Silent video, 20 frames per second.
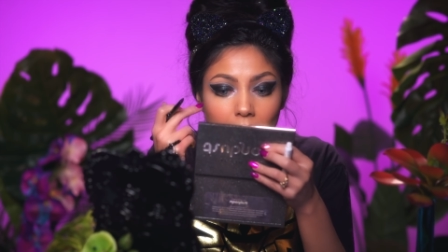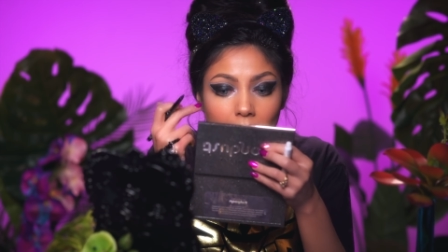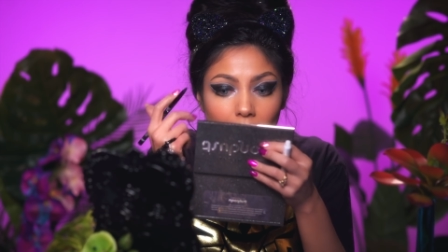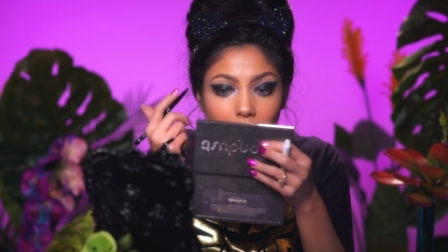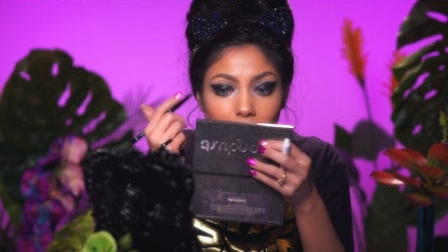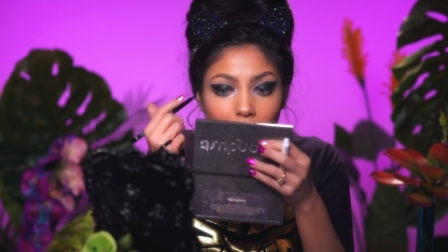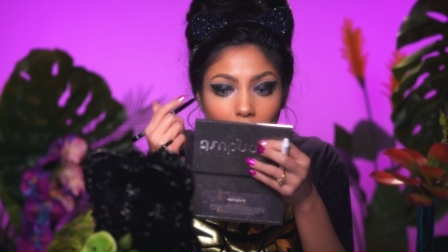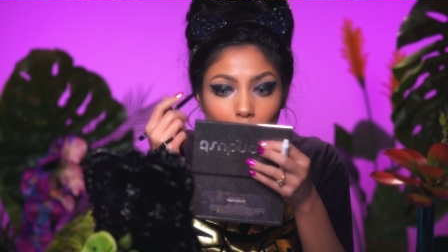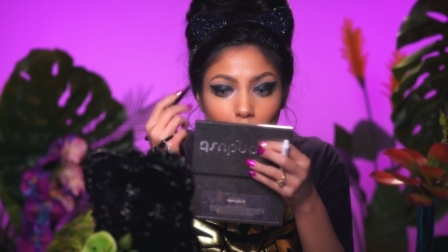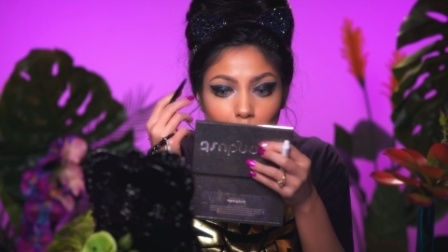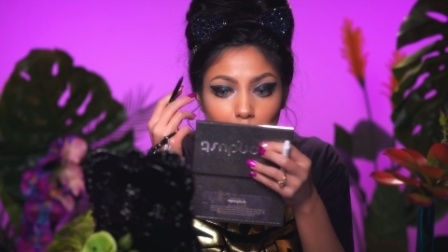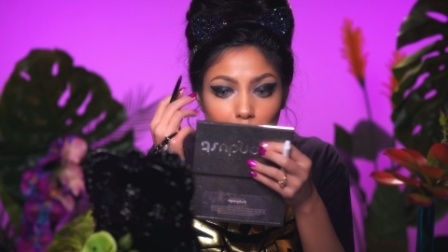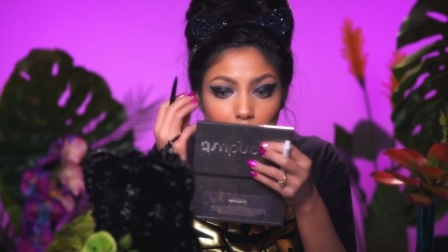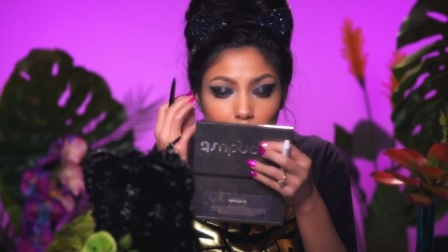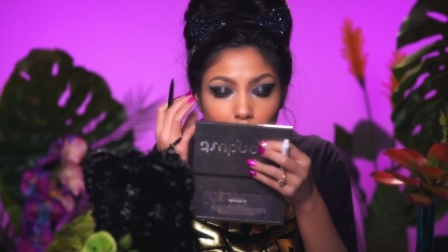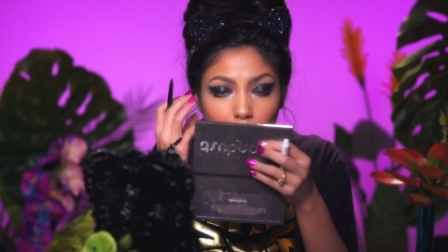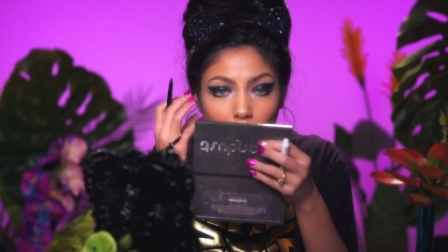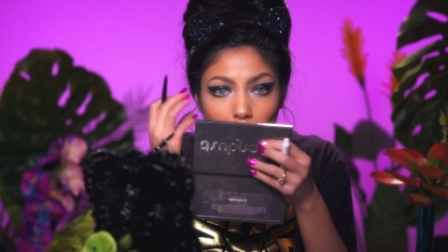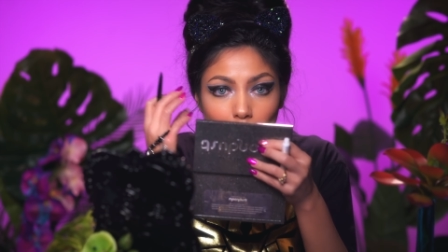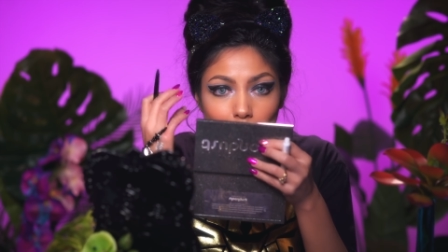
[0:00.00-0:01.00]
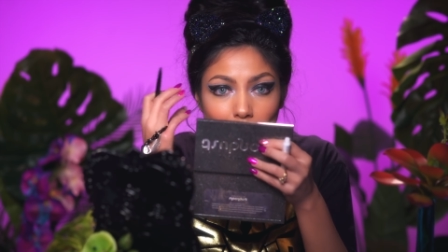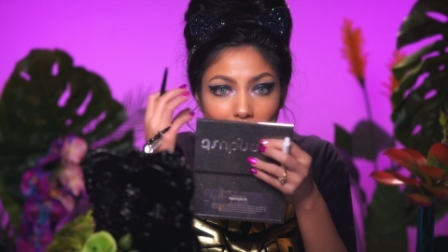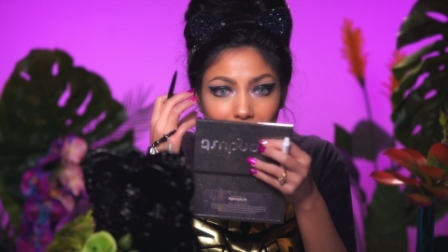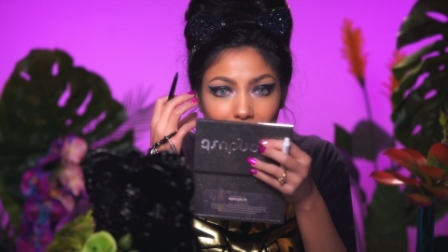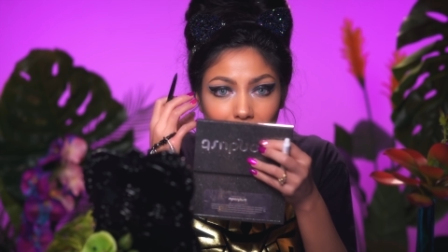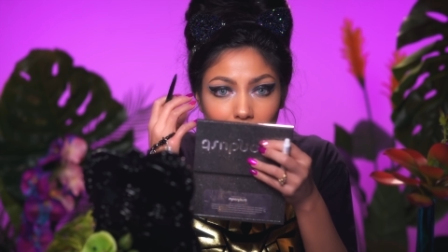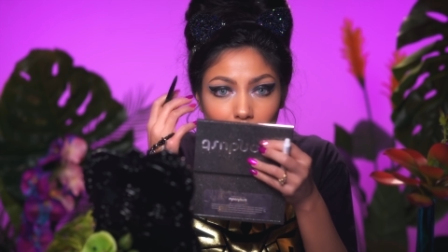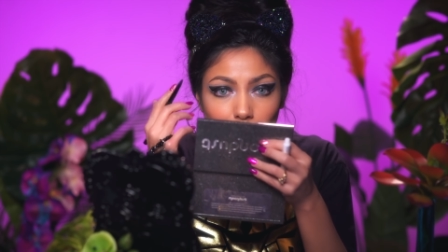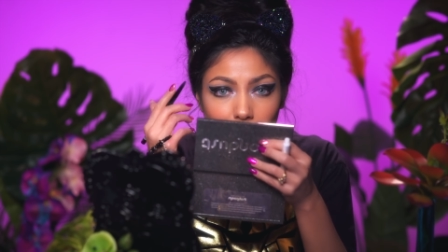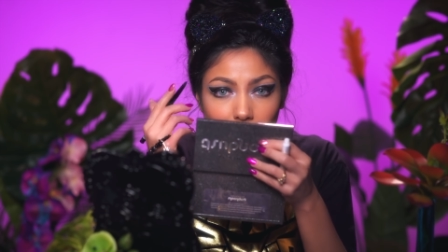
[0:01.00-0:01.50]
And now I'm gonna go
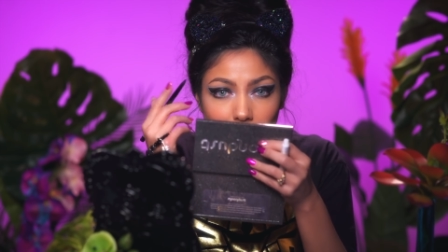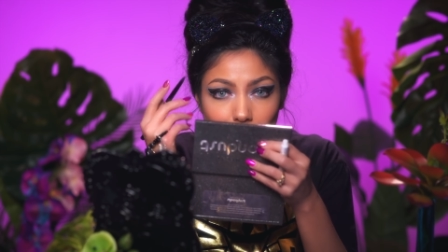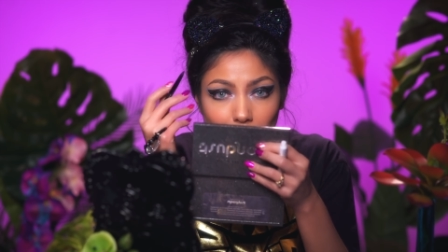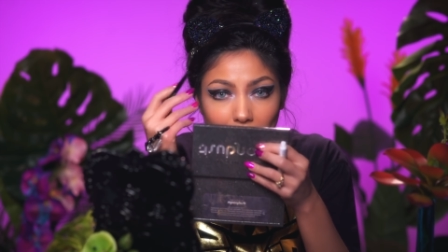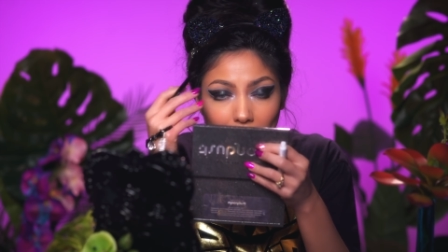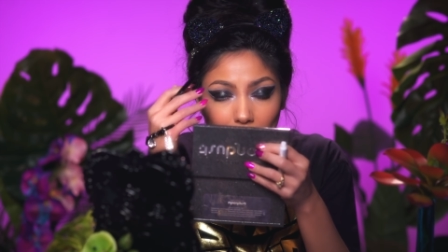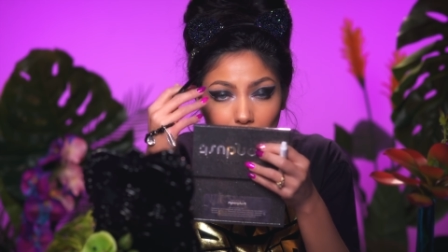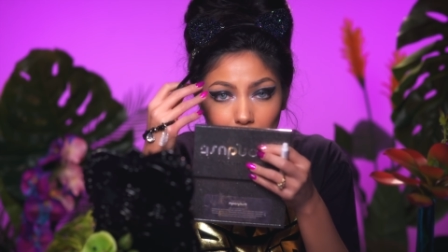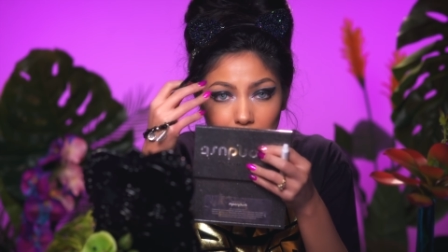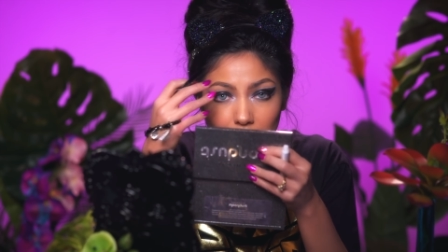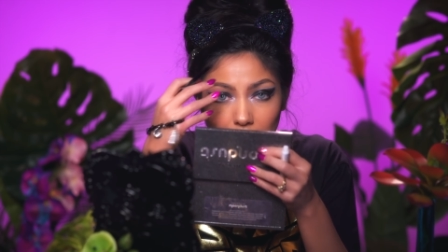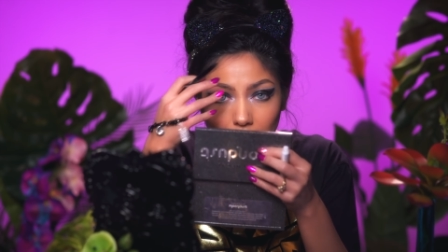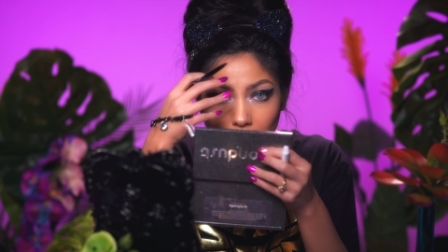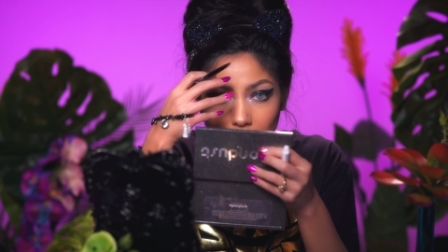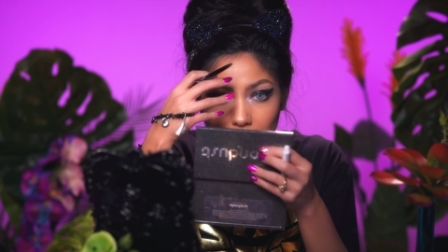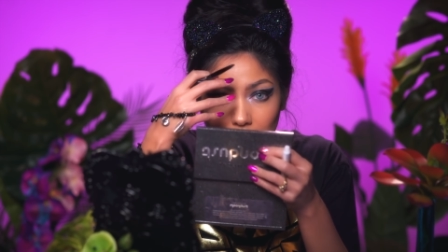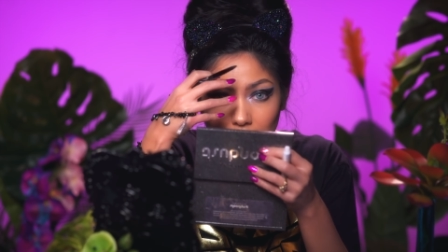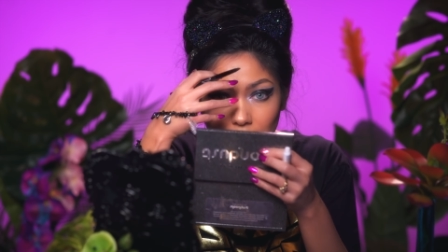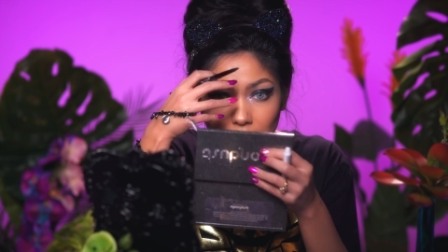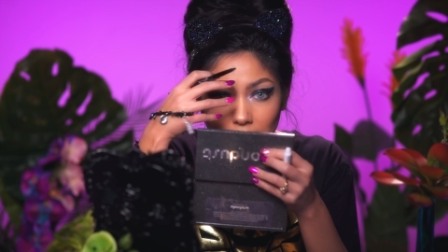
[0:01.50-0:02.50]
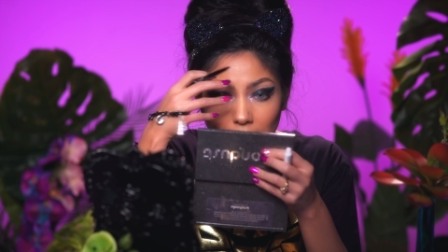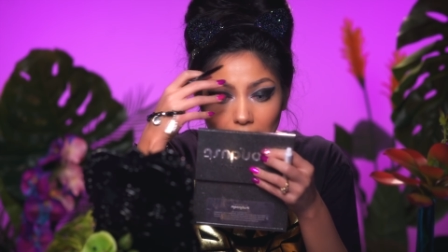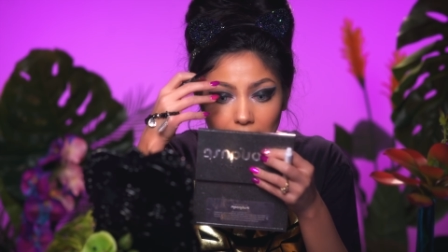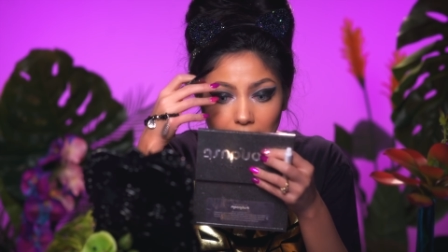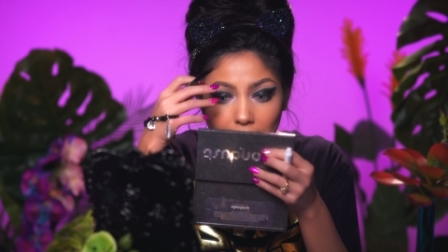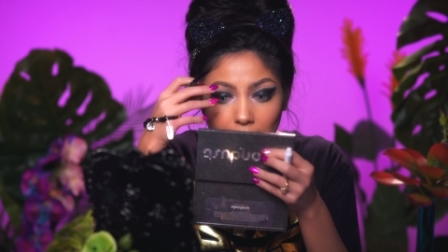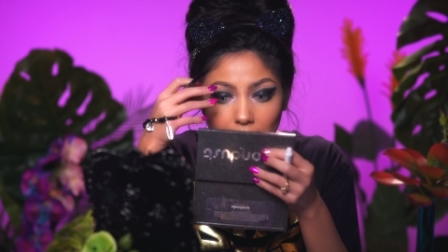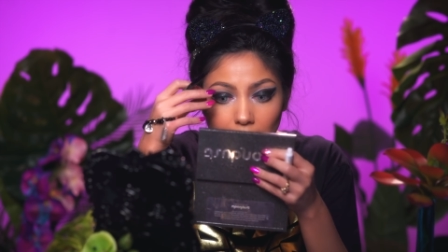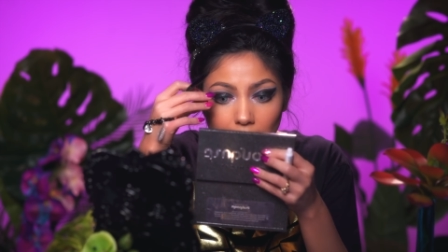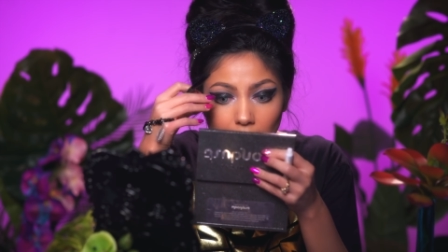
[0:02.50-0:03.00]
back in with the black one and kind of
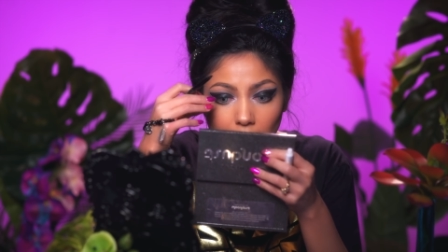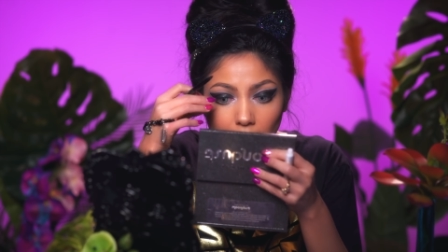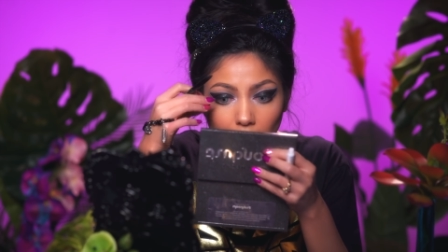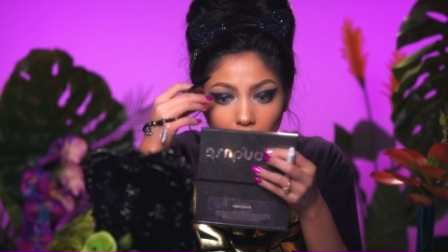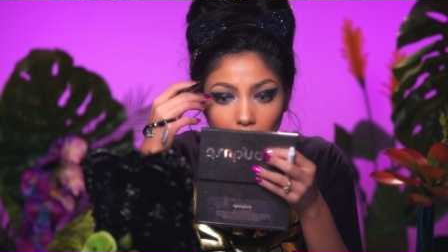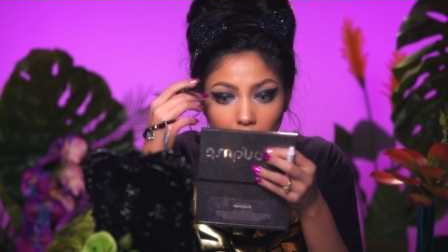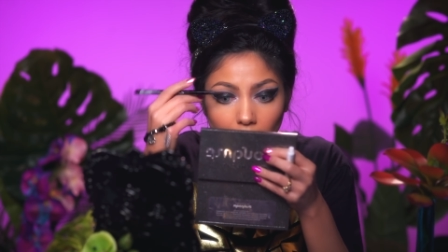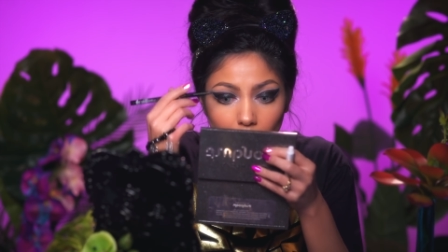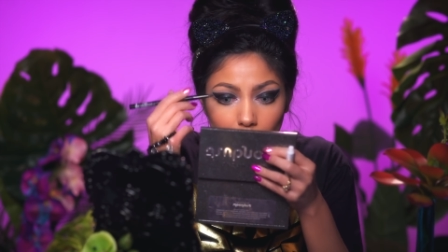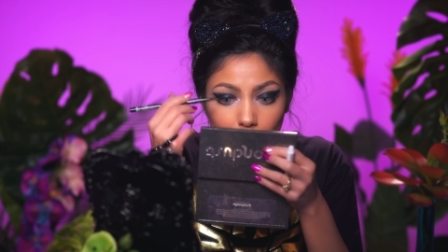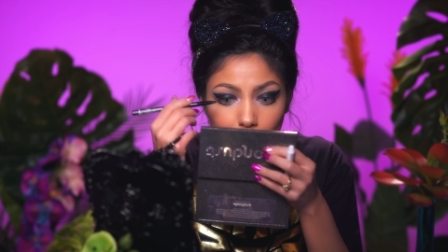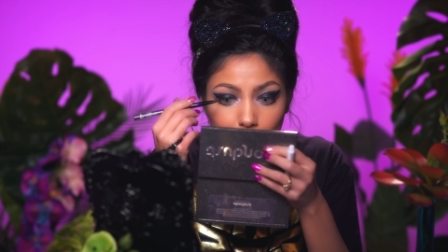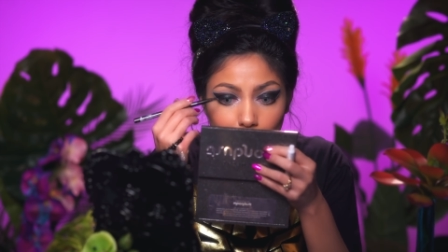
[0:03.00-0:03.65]
like um,